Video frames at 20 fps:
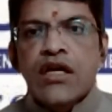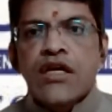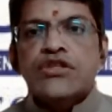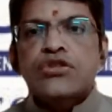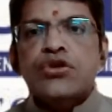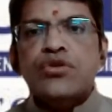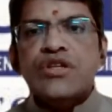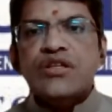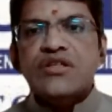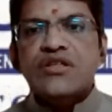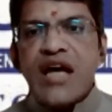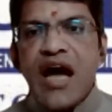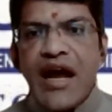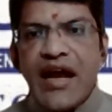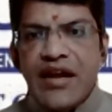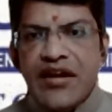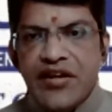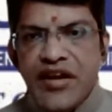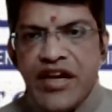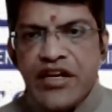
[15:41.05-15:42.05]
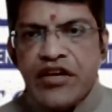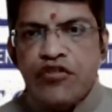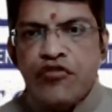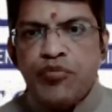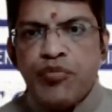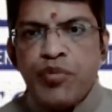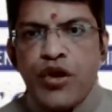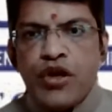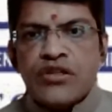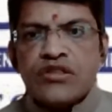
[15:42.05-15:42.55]
So this iterative
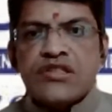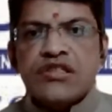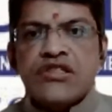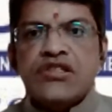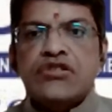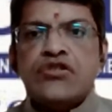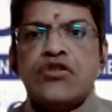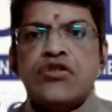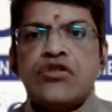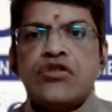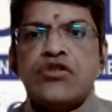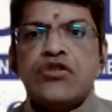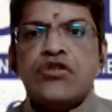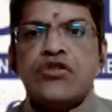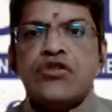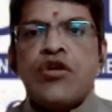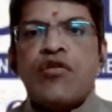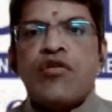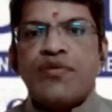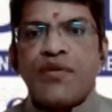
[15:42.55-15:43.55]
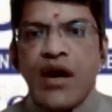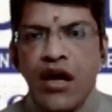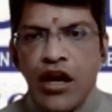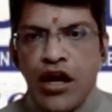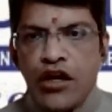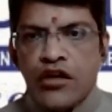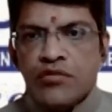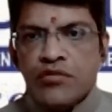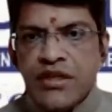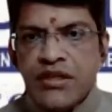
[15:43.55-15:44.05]
process of
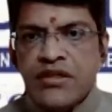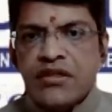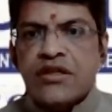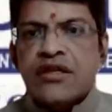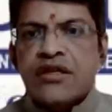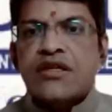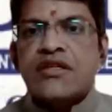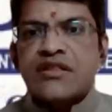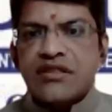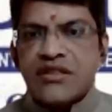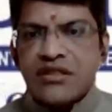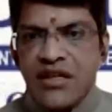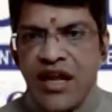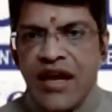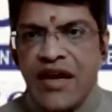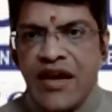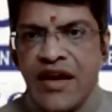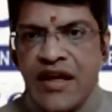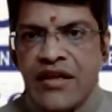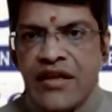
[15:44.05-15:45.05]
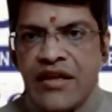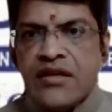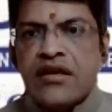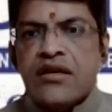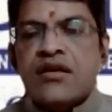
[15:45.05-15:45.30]
allotment, sliding